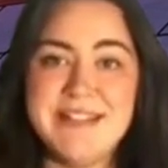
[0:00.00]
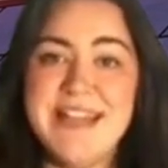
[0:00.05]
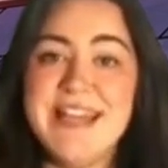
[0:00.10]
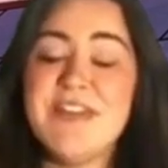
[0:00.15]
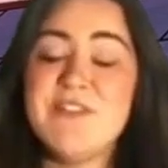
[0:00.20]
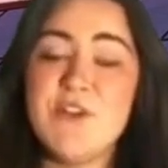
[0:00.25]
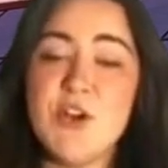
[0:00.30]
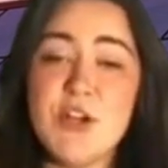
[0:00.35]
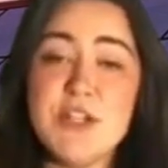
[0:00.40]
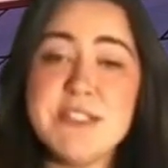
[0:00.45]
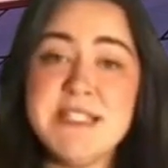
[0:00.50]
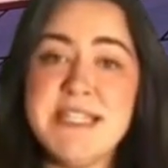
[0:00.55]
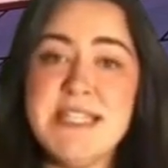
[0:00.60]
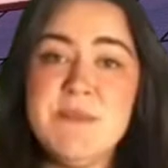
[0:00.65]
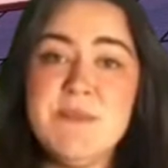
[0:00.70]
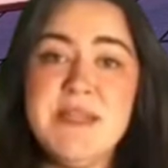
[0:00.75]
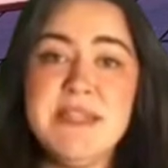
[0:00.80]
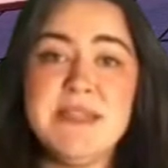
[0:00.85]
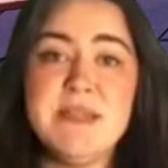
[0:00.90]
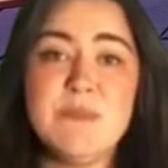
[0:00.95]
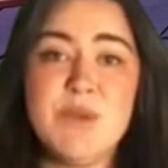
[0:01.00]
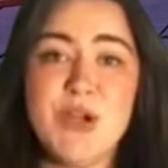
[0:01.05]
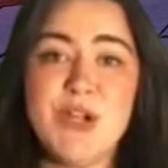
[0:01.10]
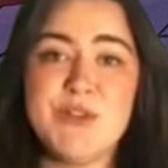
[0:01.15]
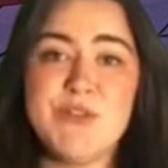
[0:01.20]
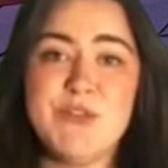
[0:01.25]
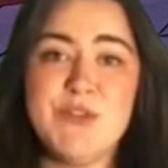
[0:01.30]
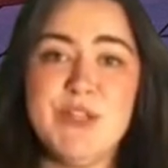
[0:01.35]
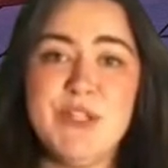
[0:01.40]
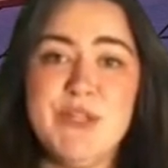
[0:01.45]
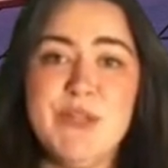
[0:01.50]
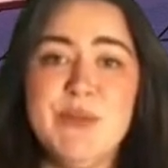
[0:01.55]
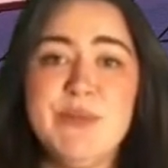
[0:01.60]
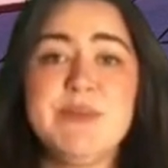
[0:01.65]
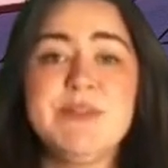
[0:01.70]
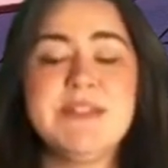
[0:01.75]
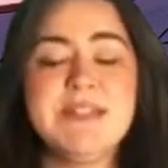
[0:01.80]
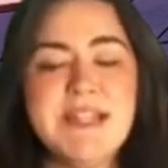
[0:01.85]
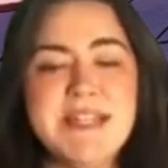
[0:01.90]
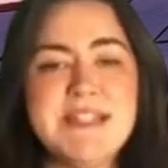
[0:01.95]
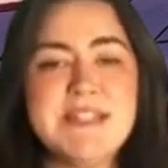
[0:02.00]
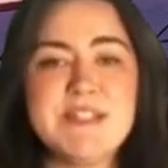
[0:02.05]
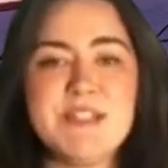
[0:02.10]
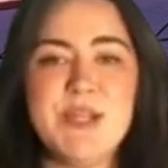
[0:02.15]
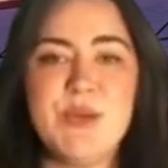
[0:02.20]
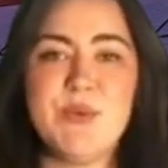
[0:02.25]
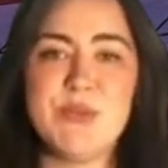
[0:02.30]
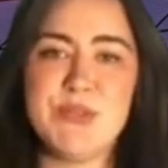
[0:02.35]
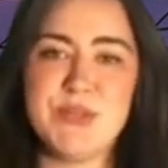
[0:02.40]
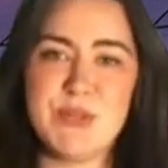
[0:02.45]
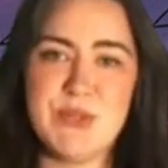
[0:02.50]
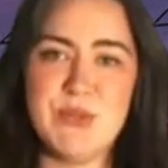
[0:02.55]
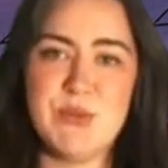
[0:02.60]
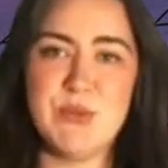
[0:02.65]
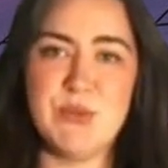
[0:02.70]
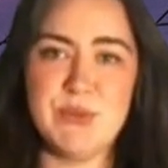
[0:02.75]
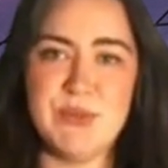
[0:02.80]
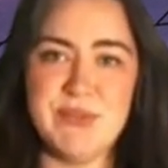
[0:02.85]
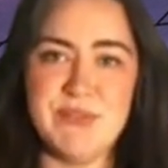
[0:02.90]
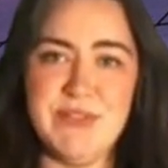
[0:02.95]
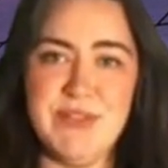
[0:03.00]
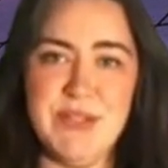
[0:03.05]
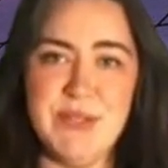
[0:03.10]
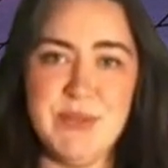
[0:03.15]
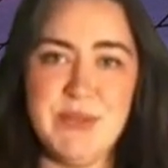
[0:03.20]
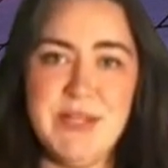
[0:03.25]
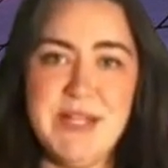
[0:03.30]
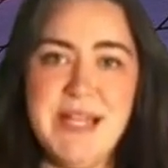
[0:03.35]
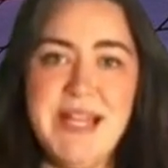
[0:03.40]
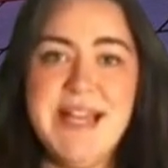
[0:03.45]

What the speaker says: If our team hit the mark for you, let us know with a Google review.